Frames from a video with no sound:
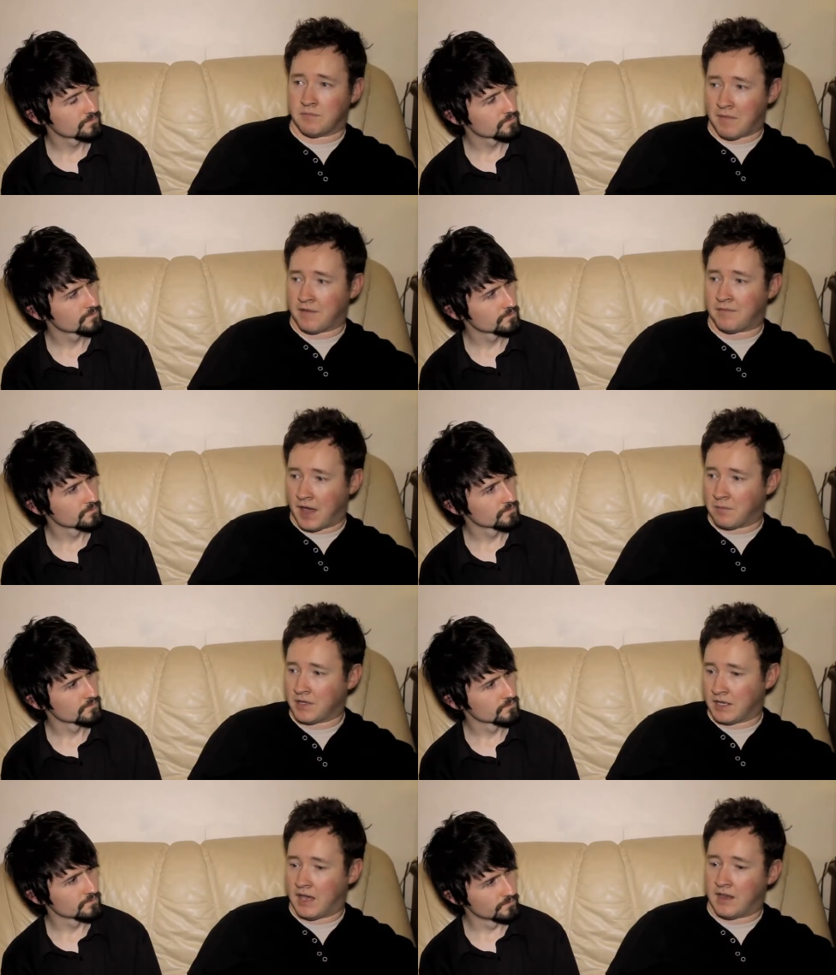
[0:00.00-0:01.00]
Speaker 1: in my
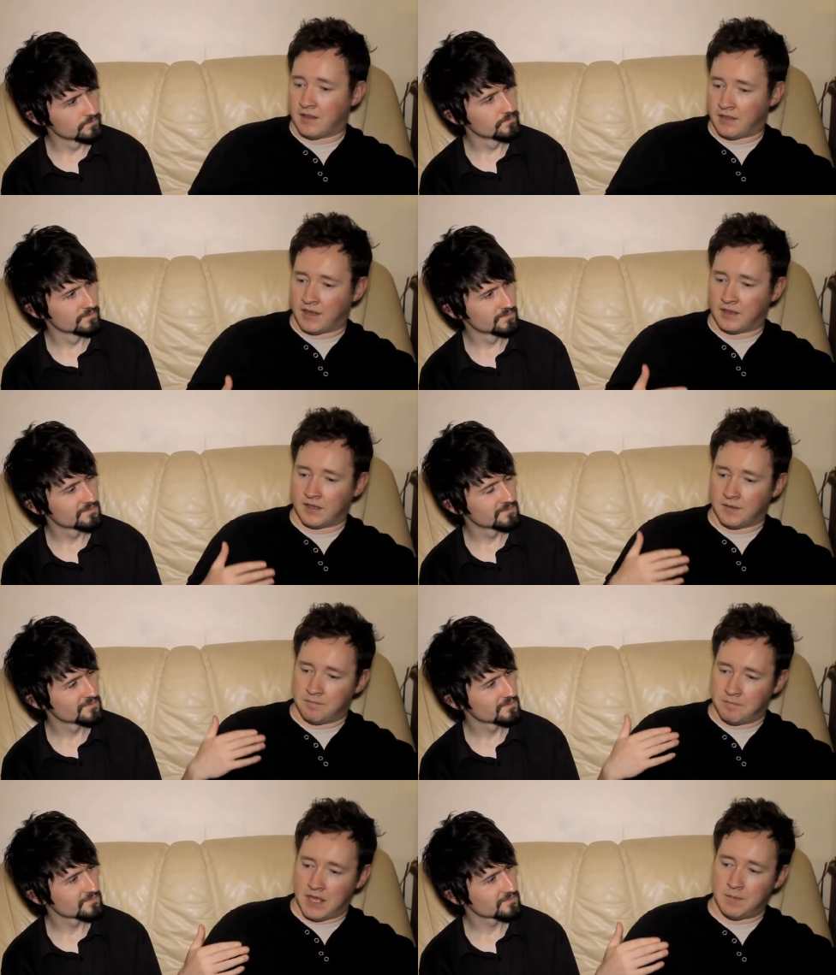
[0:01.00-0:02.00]
family, and mm. I hmm. think
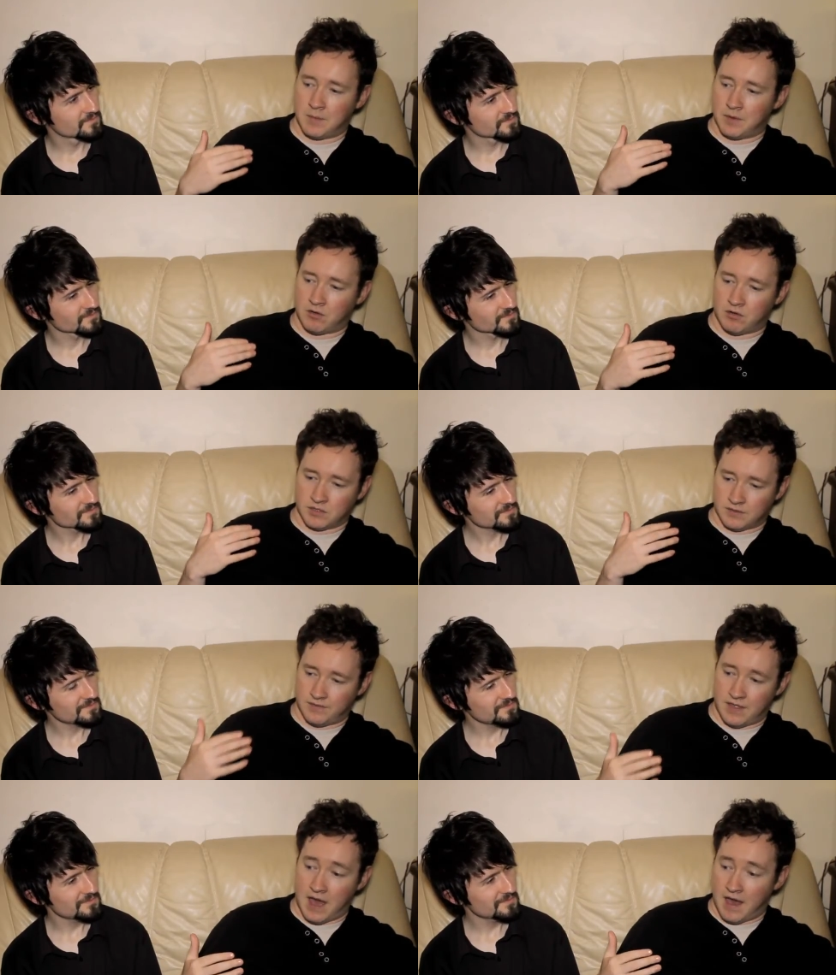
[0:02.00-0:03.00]
maybe because of
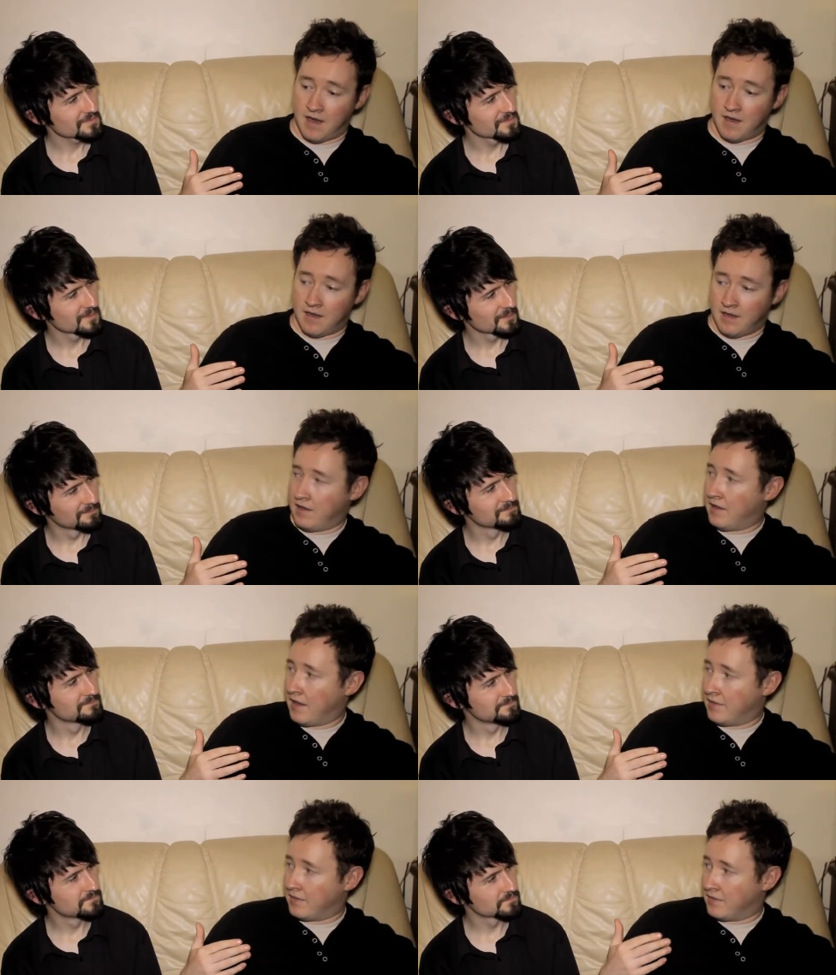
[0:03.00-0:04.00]
that, mm
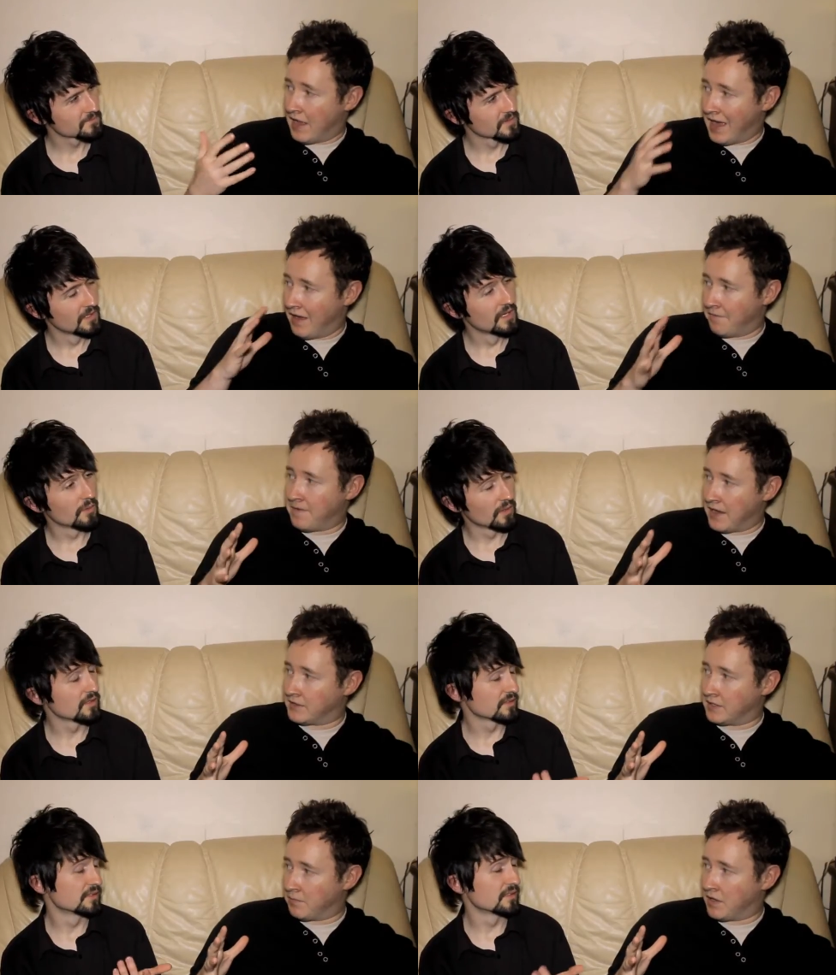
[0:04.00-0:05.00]
it
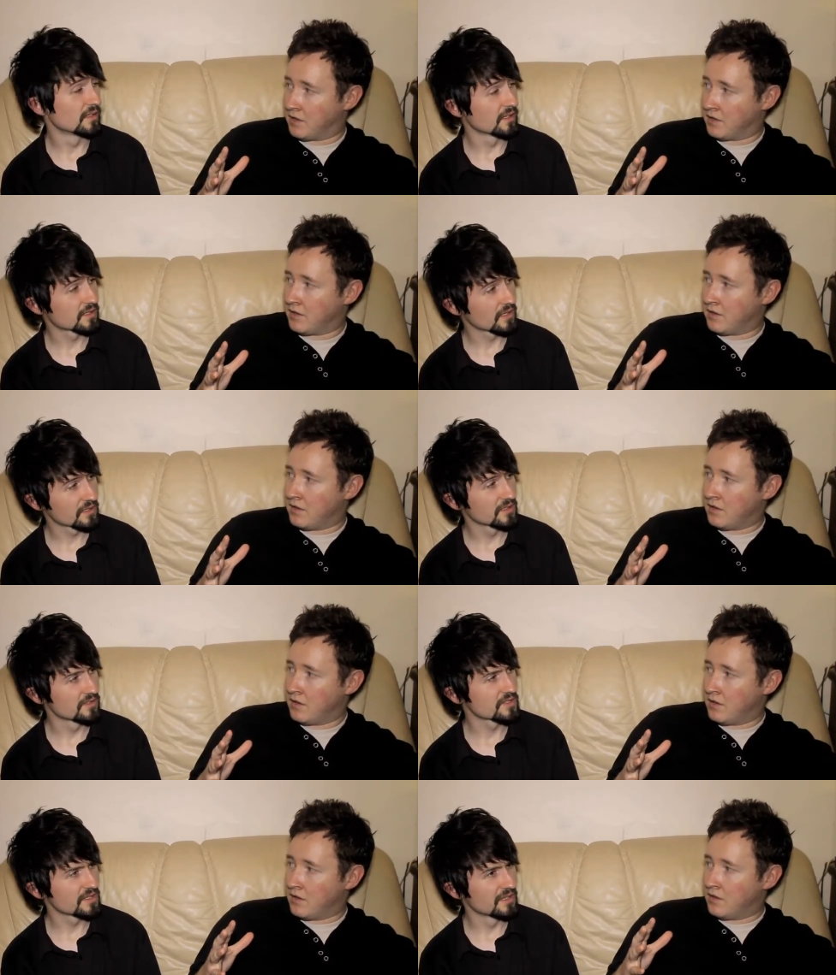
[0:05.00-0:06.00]
affected well,
Speaker 2: me. I, I can
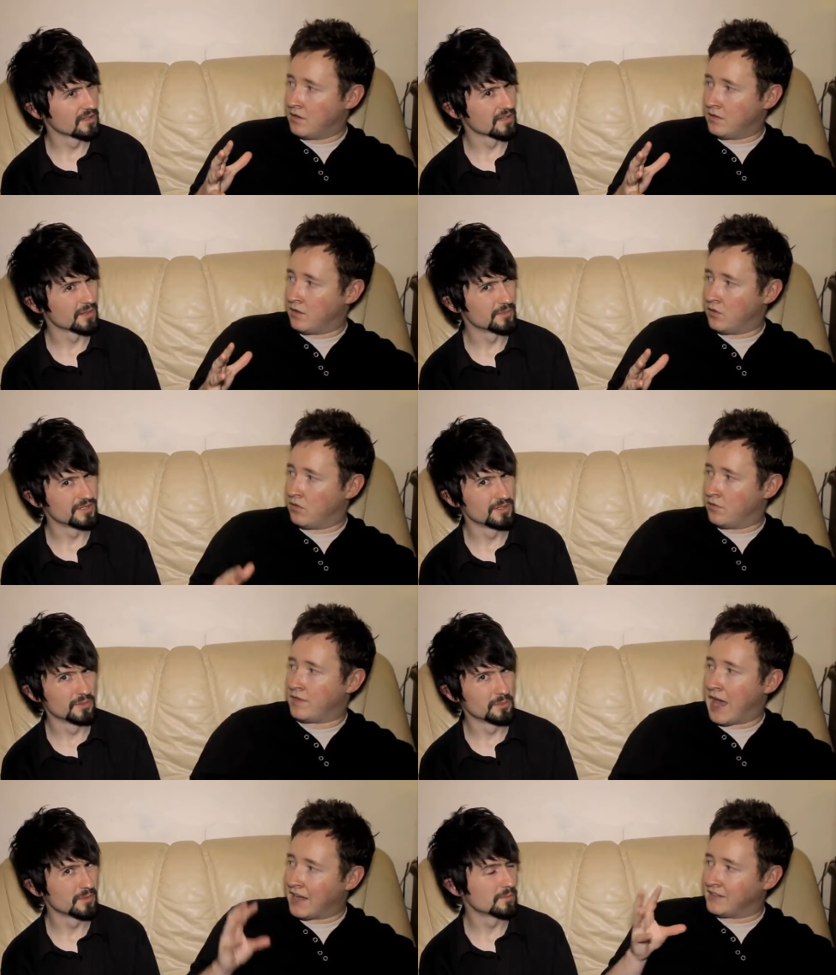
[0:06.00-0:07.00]
understand that. You I mean, you know,
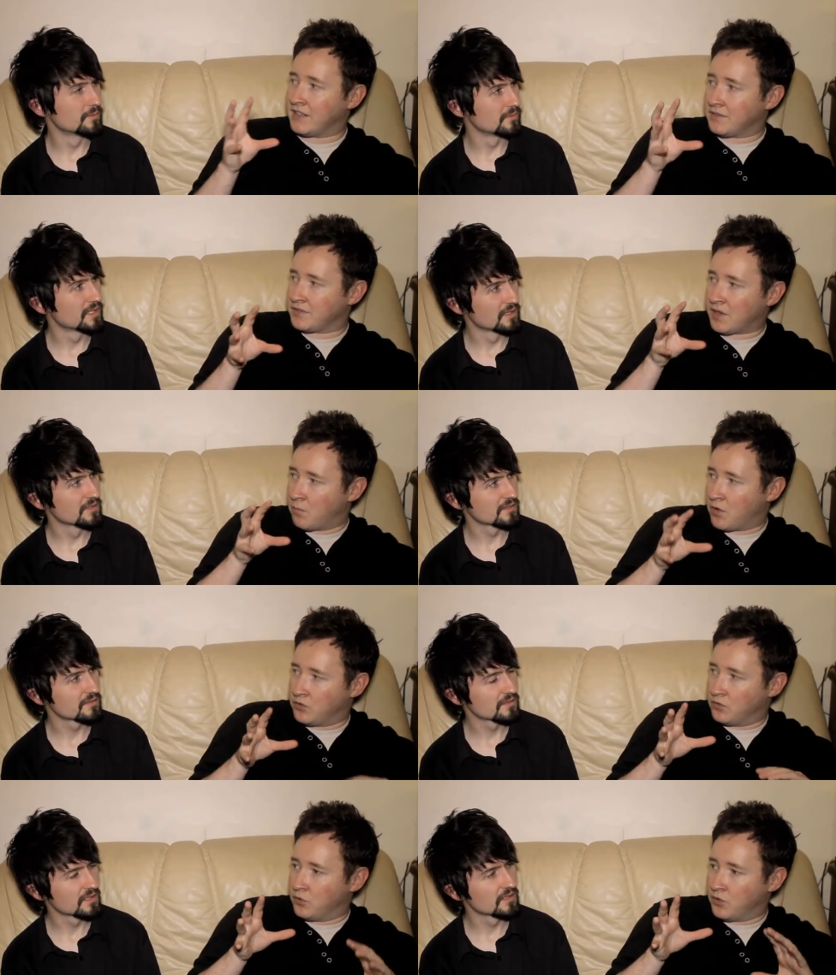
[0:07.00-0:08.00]
the idea of yeah,
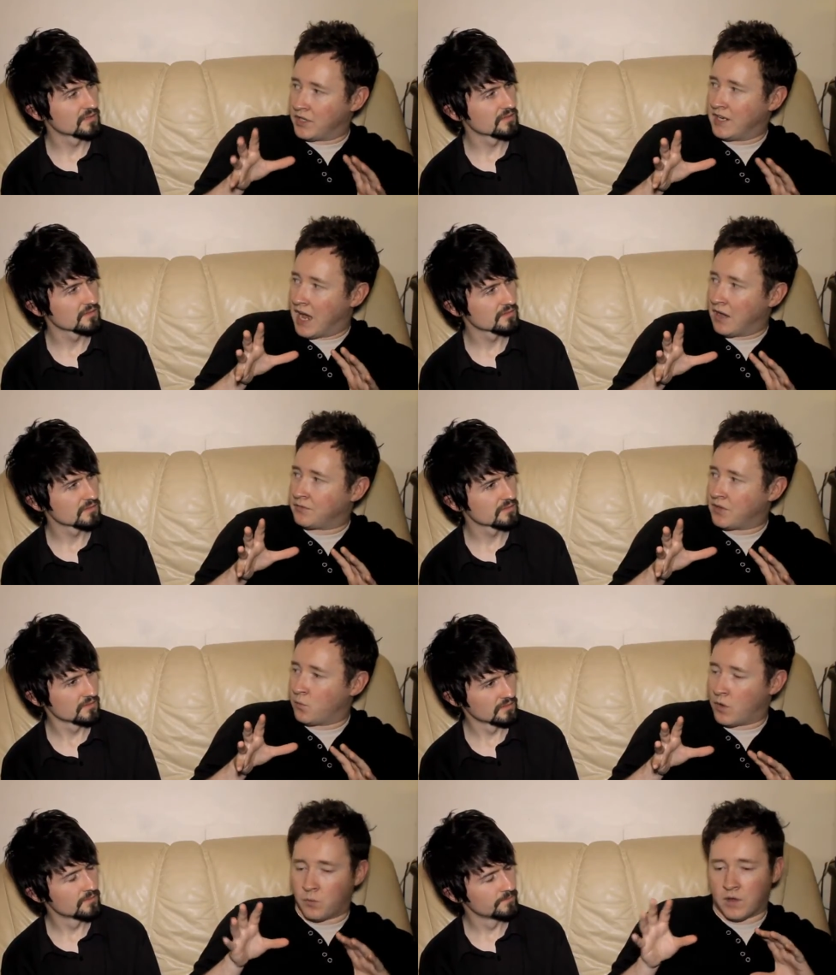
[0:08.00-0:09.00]
Speaker 1: someone yeah. looking after,
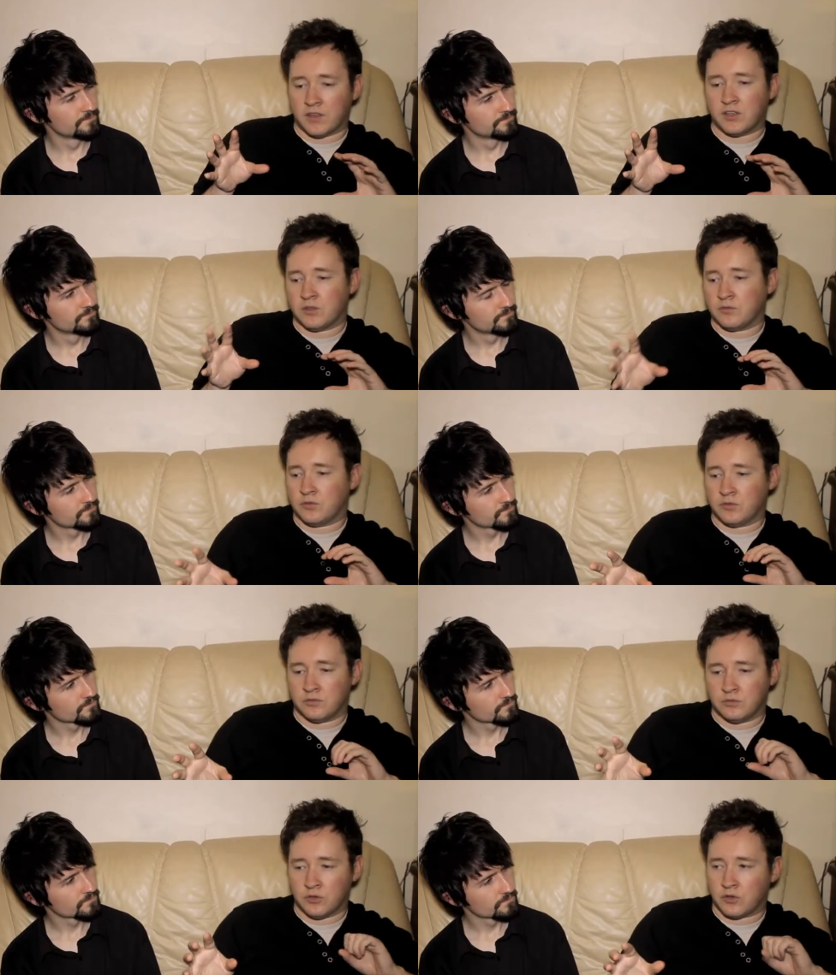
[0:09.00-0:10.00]
whether you, you
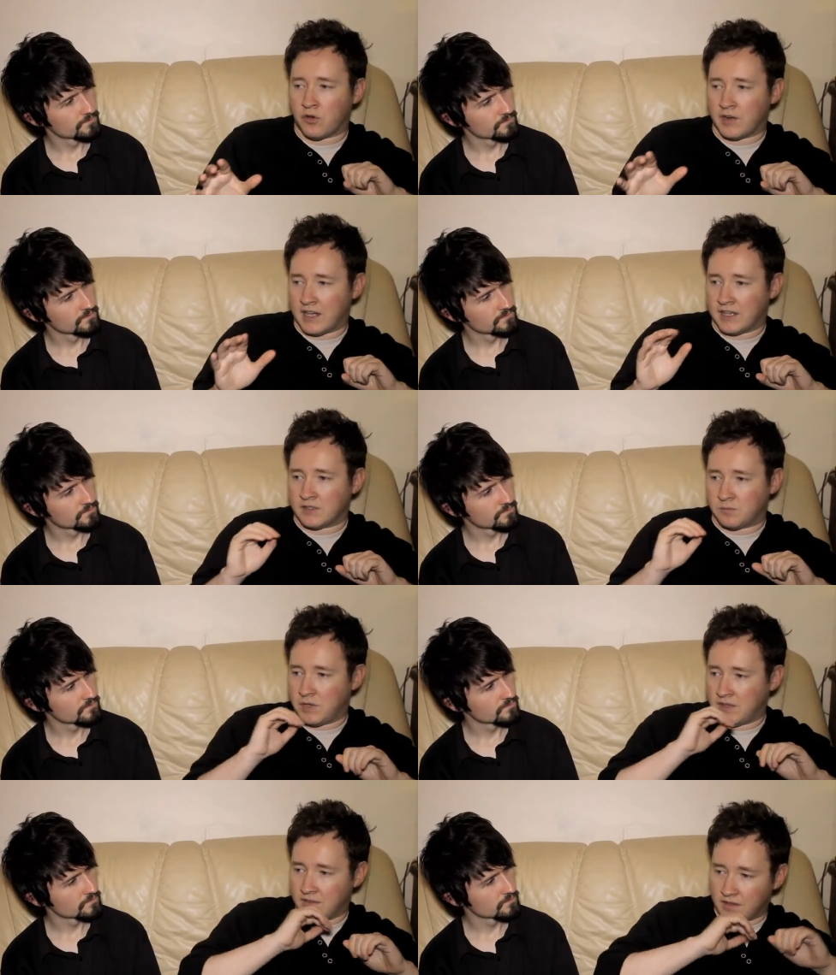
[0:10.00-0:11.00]
look on it as being the